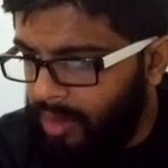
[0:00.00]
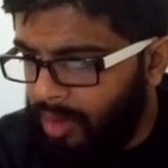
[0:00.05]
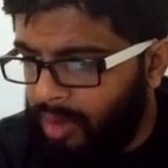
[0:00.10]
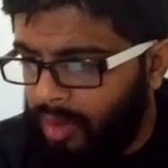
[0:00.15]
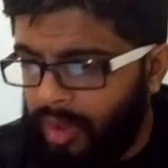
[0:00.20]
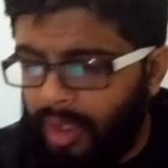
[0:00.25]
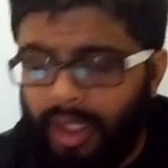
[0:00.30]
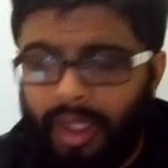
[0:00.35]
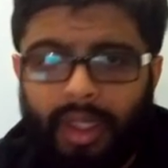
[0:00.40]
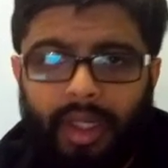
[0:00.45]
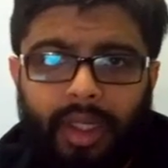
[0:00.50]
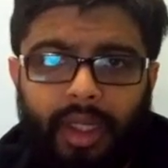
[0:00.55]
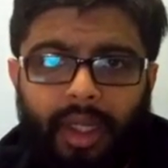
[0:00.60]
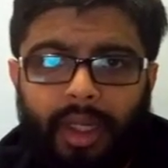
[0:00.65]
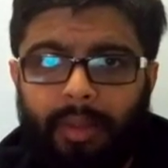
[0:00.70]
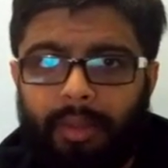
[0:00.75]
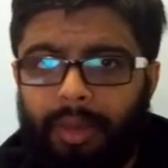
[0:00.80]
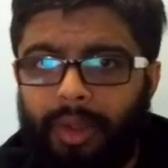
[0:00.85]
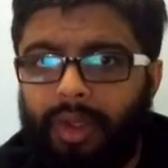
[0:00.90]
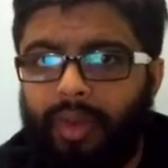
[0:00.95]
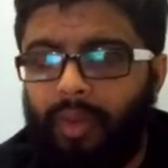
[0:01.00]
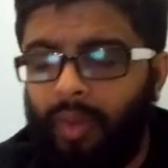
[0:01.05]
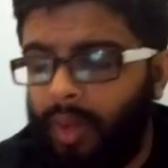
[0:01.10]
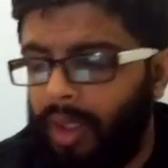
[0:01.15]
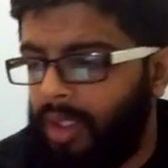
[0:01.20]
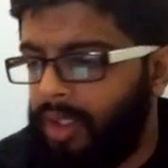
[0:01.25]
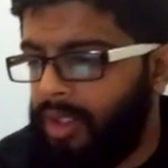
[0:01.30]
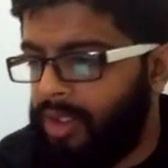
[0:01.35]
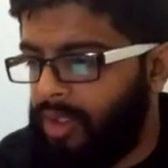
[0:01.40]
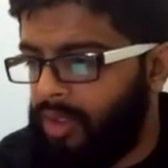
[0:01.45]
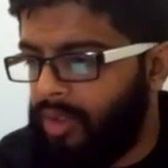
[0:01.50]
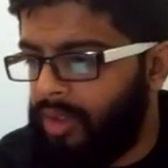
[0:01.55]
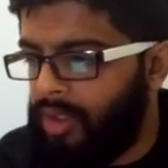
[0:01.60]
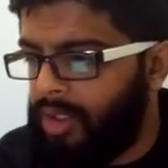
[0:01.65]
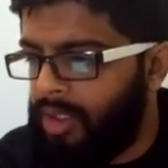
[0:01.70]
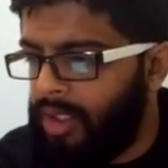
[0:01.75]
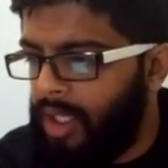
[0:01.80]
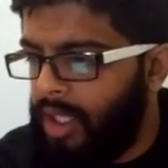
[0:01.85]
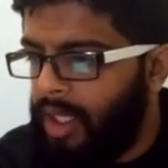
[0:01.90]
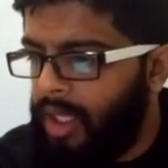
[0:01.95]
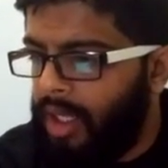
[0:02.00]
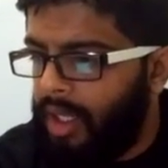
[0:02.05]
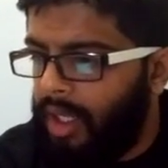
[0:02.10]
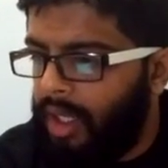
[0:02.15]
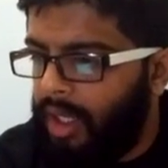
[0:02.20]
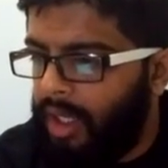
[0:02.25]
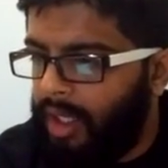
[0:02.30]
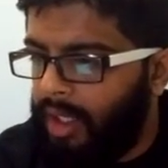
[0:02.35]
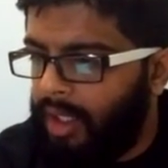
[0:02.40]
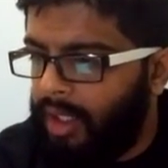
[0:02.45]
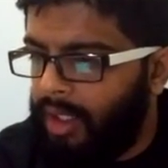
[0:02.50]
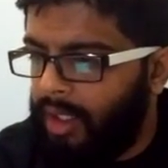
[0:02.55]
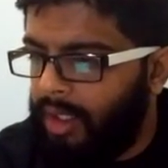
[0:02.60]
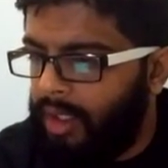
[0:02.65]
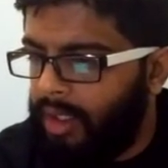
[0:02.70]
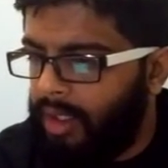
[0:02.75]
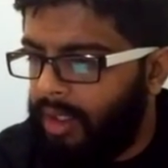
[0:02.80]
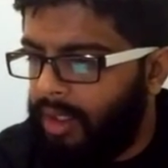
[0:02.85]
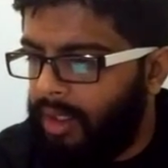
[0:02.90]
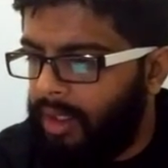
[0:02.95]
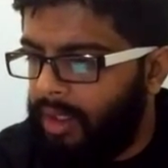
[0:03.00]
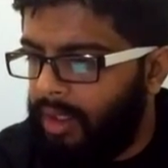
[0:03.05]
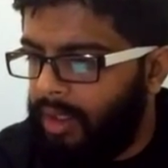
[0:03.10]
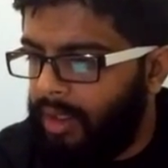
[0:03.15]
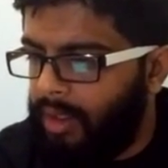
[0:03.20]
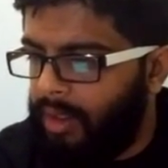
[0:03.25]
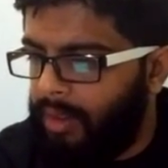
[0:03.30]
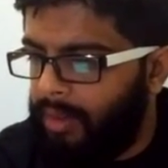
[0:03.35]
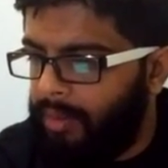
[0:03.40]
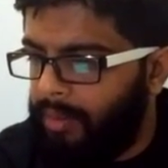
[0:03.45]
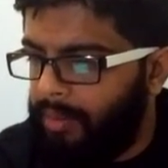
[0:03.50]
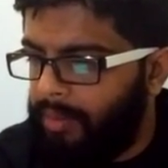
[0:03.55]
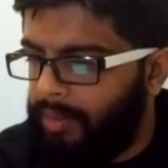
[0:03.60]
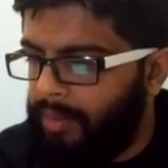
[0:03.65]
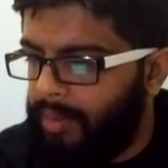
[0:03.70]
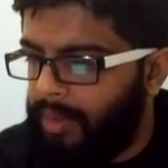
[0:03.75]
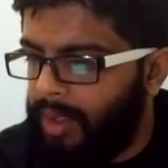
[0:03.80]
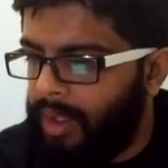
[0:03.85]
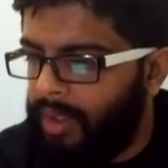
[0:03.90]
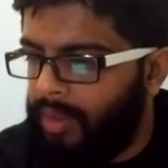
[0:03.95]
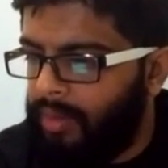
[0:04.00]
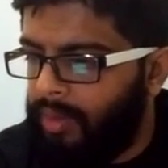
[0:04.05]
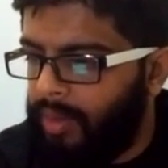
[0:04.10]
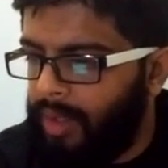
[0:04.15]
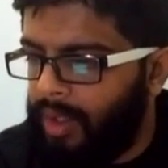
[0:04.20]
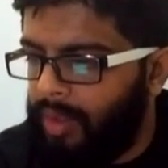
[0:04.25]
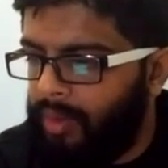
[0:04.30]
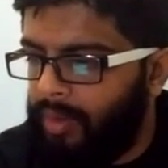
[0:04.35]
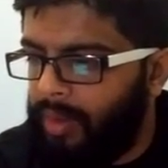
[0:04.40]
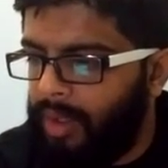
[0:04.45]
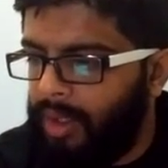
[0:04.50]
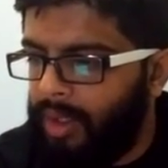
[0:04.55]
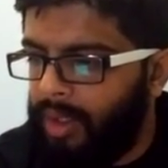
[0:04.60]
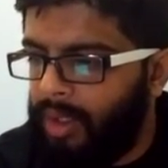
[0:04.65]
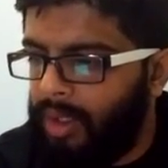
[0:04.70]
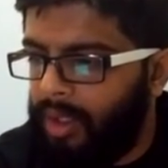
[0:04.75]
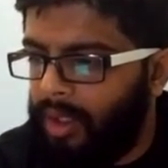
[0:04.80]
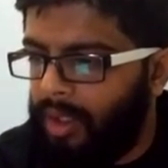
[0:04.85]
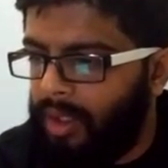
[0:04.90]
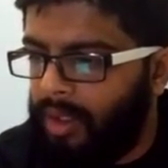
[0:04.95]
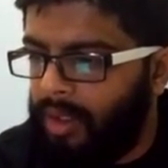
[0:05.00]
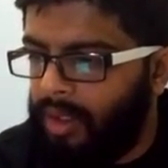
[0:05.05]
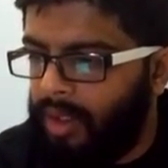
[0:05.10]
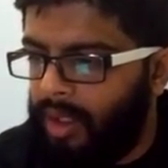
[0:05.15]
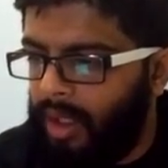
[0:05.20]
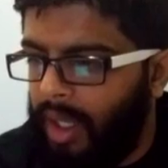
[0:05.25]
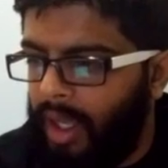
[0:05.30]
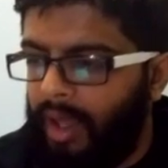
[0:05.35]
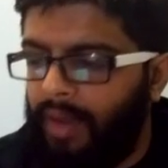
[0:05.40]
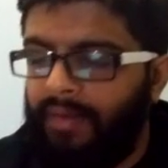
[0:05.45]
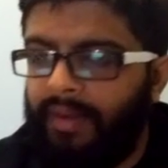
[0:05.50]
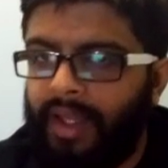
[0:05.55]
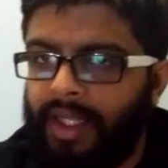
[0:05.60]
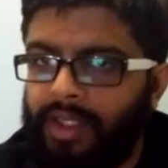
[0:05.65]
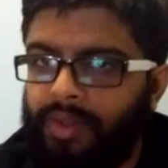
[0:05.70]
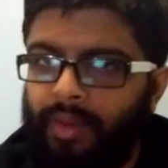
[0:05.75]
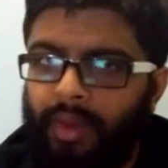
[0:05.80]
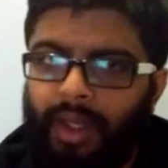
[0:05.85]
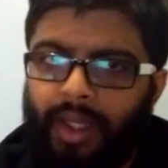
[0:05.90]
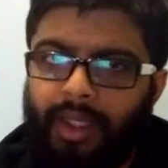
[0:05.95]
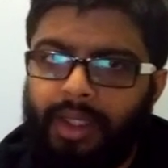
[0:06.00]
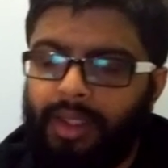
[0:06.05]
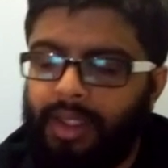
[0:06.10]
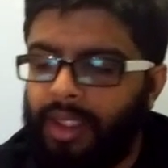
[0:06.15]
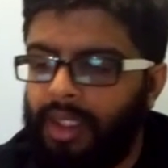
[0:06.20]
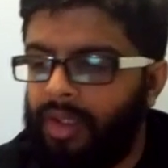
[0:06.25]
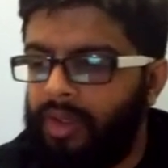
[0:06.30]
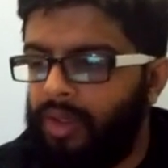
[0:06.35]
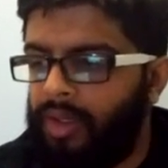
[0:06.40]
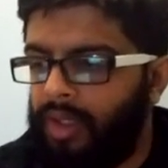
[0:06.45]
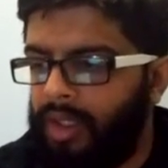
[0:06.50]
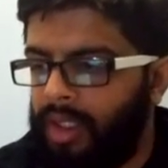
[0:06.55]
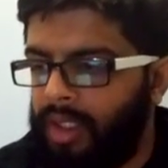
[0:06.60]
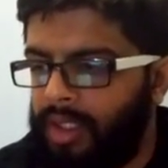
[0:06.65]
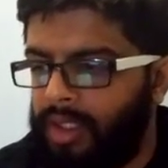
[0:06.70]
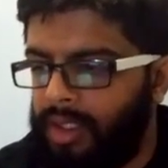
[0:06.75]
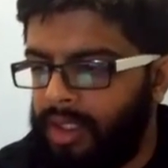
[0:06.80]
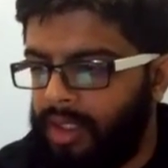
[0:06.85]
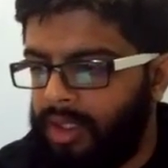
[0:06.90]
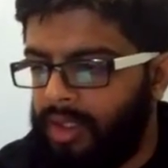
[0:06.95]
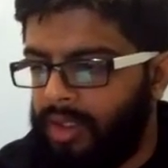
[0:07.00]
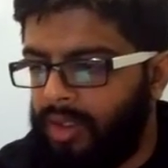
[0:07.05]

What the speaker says: you can input one source, and it will have X, Y, and Z coordinates.